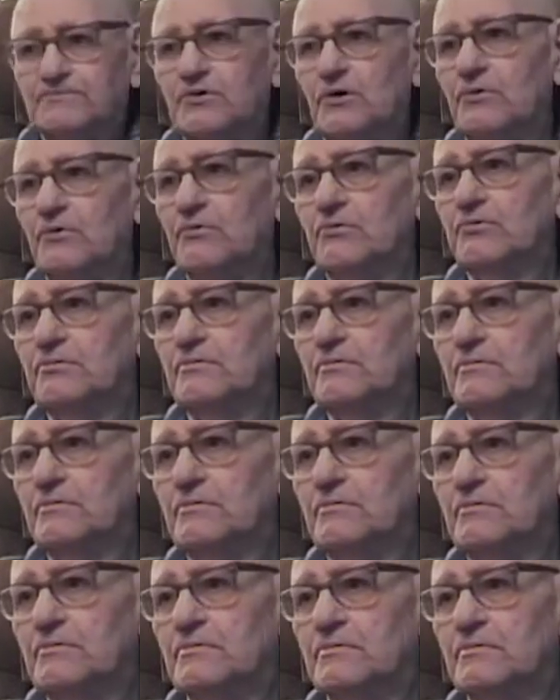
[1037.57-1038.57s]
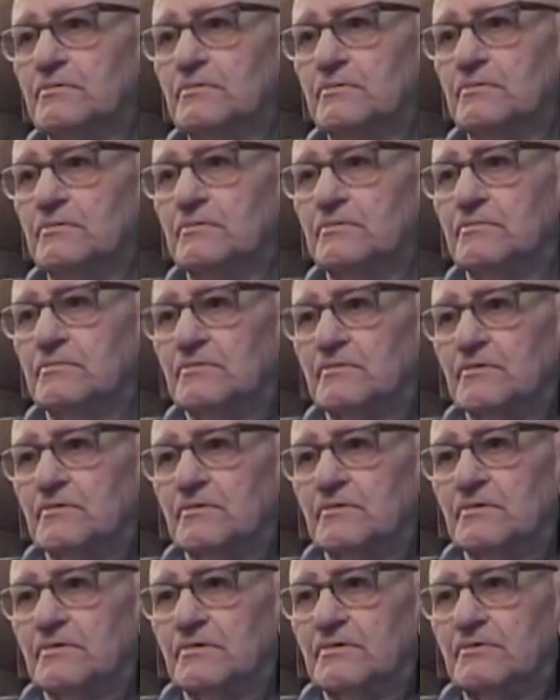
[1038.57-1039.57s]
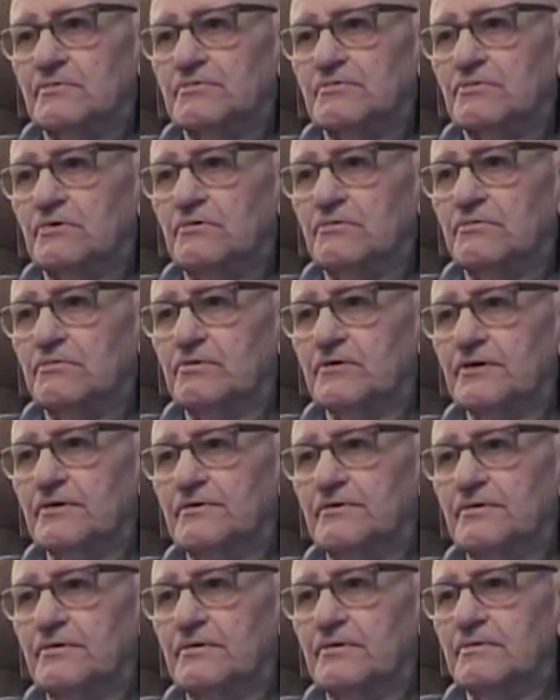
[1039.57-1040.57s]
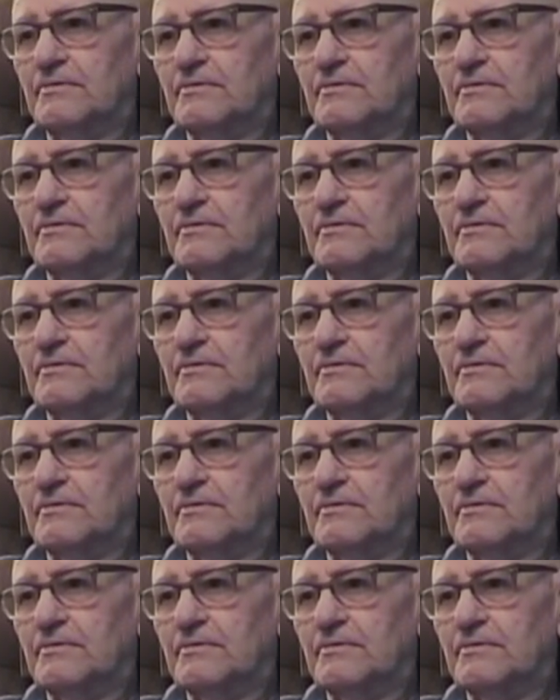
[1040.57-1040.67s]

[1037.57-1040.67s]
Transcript: toll. It was toll bridge.